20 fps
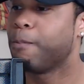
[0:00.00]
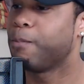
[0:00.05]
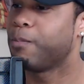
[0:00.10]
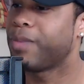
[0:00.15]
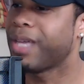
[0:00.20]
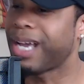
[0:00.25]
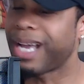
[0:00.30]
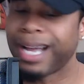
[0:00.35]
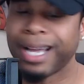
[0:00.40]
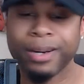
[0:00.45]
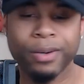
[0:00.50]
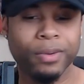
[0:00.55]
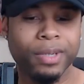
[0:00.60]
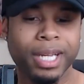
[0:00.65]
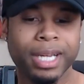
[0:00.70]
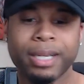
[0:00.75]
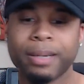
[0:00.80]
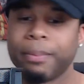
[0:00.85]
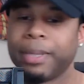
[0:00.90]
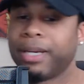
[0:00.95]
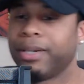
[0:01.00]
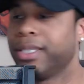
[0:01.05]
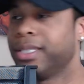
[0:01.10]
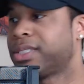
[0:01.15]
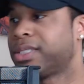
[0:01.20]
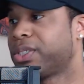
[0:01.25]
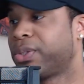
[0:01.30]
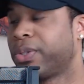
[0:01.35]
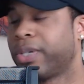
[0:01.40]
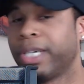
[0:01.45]
that I don't like about
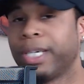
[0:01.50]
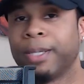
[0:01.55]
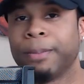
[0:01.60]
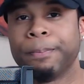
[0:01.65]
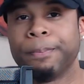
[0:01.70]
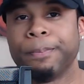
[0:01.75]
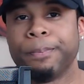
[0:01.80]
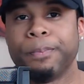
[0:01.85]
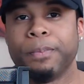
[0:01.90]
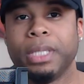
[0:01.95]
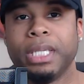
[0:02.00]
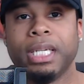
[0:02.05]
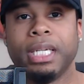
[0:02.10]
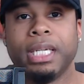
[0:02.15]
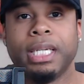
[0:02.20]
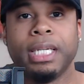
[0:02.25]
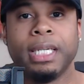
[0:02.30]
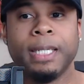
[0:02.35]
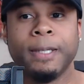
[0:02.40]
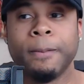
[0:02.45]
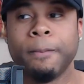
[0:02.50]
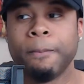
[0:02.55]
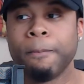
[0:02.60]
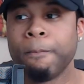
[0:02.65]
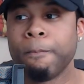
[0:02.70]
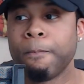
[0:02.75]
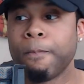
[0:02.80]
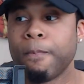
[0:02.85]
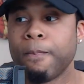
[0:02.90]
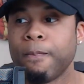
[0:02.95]
Instagram, and
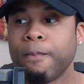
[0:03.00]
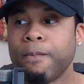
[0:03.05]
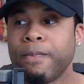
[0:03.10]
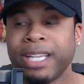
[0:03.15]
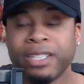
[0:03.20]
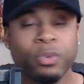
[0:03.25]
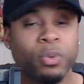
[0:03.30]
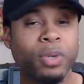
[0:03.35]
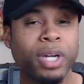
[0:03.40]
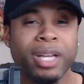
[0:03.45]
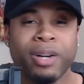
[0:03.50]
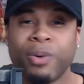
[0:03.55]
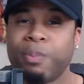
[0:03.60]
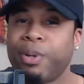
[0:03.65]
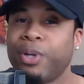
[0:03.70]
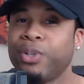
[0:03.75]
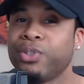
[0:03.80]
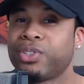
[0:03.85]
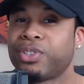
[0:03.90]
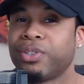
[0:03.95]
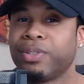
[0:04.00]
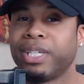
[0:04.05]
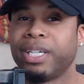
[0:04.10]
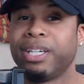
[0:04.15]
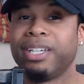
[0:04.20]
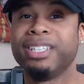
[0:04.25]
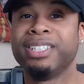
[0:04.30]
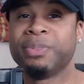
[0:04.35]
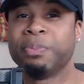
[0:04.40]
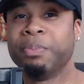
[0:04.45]
that's why I don't post on
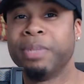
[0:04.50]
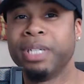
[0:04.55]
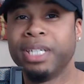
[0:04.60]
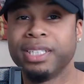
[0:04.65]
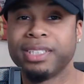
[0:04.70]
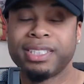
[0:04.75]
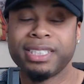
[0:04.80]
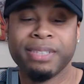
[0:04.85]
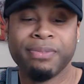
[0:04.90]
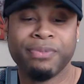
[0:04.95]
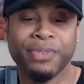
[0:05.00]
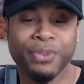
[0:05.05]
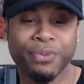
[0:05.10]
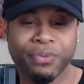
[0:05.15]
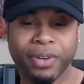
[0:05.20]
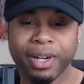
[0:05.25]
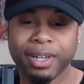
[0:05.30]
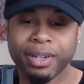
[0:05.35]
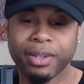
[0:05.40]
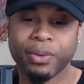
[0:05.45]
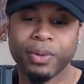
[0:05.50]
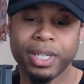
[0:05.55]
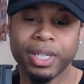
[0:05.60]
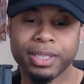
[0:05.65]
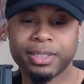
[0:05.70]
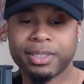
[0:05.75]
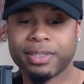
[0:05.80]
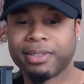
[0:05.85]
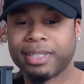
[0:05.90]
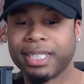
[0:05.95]
there as much. If you follow
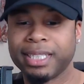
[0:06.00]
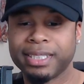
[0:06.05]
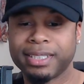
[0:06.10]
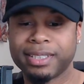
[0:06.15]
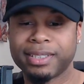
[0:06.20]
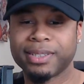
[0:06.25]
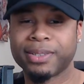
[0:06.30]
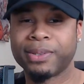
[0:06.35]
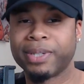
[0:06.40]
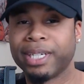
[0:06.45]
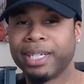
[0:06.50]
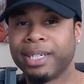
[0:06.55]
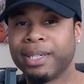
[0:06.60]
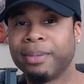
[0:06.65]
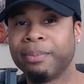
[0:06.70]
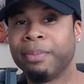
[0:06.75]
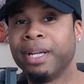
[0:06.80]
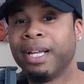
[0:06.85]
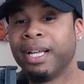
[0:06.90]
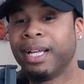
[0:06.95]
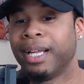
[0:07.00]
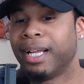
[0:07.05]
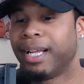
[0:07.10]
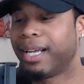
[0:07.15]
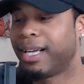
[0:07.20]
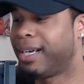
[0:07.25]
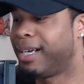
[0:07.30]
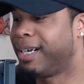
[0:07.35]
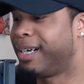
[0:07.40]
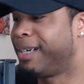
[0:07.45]
us on Instagram,
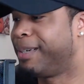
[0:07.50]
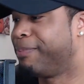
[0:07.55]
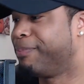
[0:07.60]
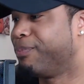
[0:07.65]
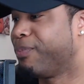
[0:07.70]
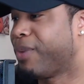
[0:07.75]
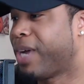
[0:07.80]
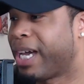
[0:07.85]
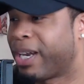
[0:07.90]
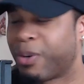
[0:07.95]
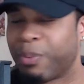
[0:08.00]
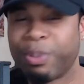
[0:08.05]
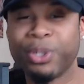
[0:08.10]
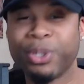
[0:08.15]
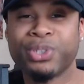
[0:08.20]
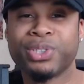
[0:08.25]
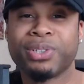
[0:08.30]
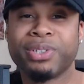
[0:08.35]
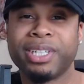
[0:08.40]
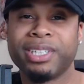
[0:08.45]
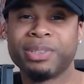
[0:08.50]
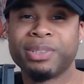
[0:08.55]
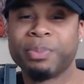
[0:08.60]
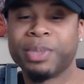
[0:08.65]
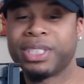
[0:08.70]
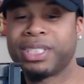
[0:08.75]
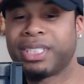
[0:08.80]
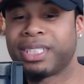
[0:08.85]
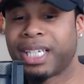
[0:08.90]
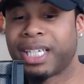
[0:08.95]
I don't post on there as
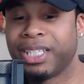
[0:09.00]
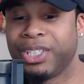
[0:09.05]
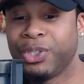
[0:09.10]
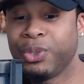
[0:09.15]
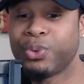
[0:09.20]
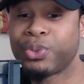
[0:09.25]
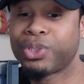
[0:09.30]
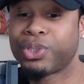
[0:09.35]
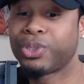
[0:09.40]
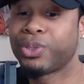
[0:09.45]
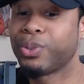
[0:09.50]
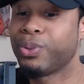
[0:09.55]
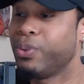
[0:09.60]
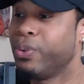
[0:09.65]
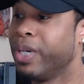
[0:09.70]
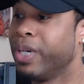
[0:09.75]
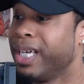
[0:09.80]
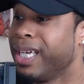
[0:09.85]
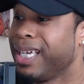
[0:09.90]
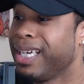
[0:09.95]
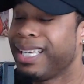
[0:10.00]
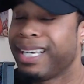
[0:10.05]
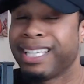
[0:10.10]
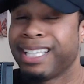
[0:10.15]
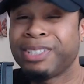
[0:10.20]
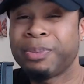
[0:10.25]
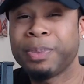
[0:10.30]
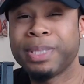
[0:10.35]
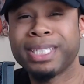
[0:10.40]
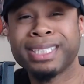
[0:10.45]
much as I used to. And
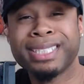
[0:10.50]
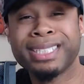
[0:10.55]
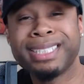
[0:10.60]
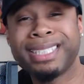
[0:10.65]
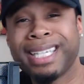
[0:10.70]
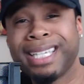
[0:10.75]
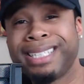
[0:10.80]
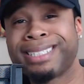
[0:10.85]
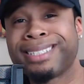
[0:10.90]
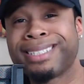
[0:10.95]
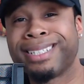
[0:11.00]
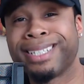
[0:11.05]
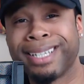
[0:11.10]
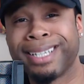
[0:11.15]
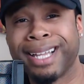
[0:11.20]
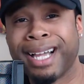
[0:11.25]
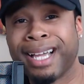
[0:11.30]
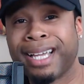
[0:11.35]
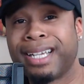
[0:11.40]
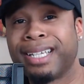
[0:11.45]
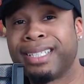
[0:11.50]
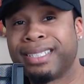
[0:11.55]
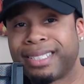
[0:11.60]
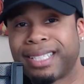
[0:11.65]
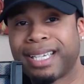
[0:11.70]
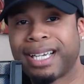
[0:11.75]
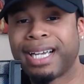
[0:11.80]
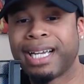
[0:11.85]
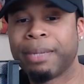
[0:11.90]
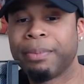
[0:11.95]
that's because it takes a lot of
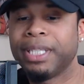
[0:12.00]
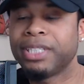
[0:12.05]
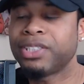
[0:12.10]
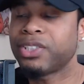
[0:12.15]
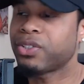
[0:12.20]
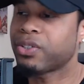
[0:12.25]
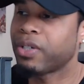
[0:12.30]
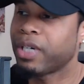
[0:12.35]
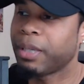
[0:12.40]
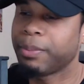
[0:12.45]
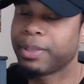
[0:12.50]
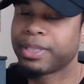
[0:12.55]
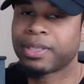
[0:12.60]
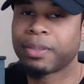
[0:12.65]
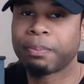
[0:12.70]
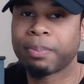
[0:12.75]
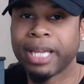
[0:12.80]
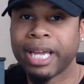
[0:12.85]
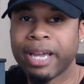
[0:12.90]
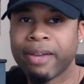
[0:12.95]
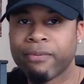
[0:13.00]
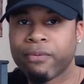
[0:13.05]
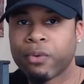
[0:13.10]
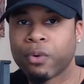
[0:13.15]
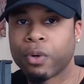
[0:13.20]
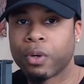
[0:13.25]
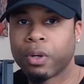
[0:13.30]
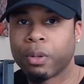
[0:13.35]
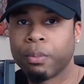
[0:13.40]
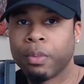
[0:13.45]
time. Instagram is a
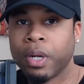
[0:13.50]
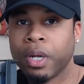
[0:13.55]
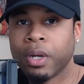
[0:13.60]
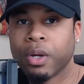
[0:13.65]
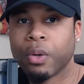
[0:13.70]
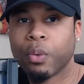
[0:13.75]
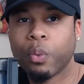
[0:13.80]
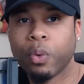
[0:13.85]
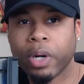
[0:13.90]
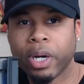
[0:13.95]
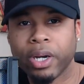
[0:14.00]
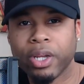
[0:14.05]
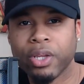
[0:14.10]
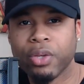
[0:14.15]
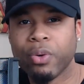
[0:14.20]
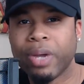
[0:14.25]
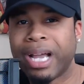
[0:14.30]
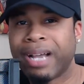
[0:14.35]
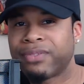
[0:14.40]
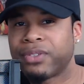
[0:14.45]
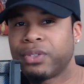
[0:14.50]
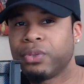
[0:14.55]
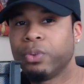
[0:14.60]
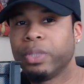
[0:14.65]
platform where you have to